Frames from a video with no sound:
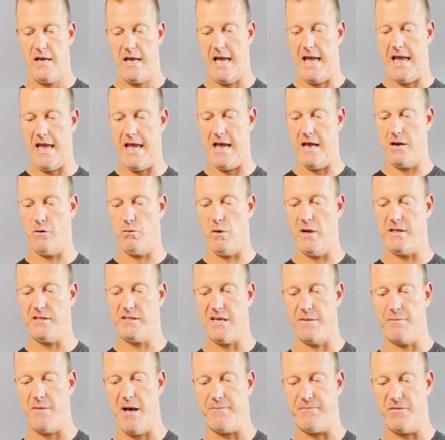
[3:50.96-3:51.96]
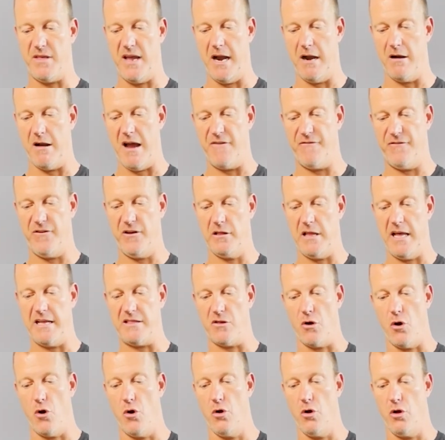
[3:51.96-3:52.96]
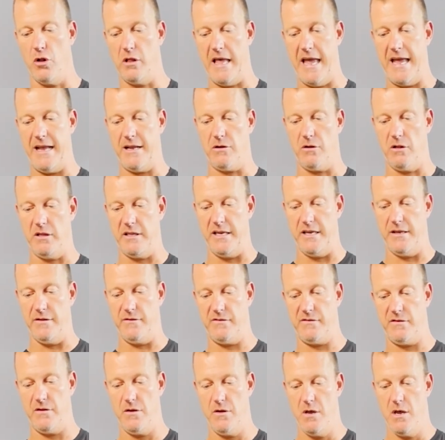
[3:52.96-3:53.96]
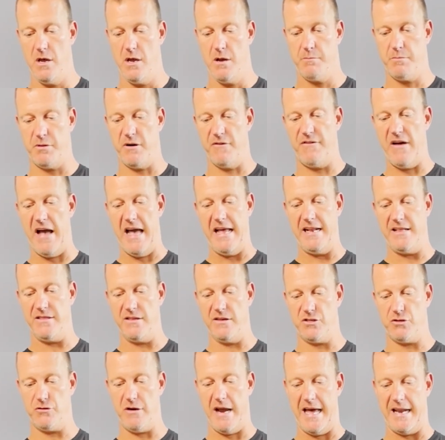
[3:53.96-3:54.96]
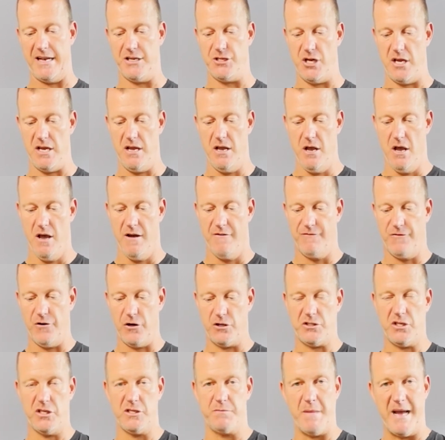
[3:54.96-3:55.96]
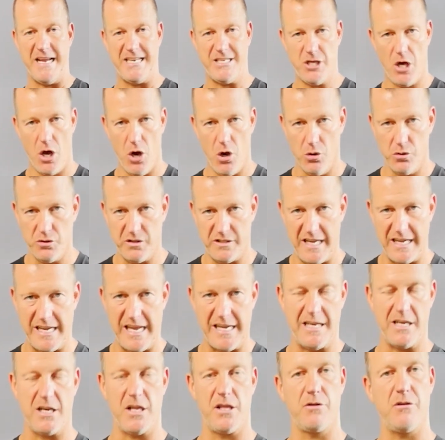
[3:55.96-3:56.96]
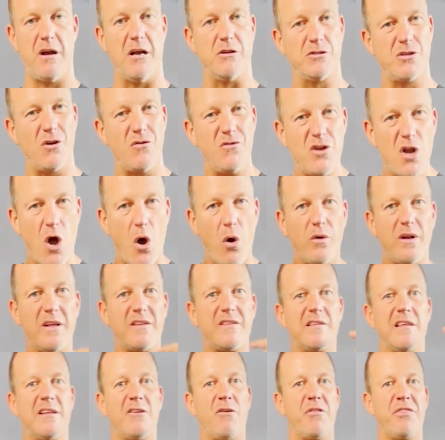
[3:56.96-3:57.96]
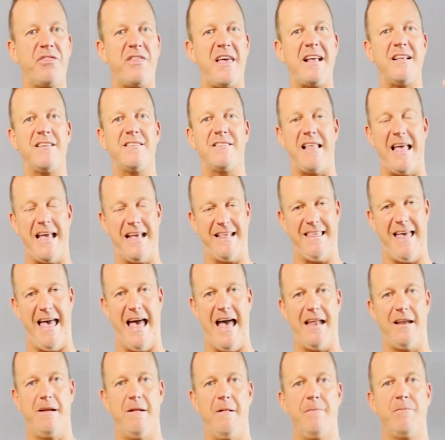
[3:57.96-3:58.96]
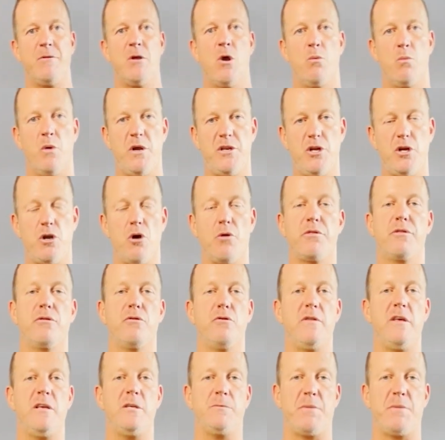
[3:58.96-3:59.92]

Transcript: And once I'm up there, I feel like the whole ankle is providing the strategy versus my toes digging into the ground. So notice little things like that when you go through these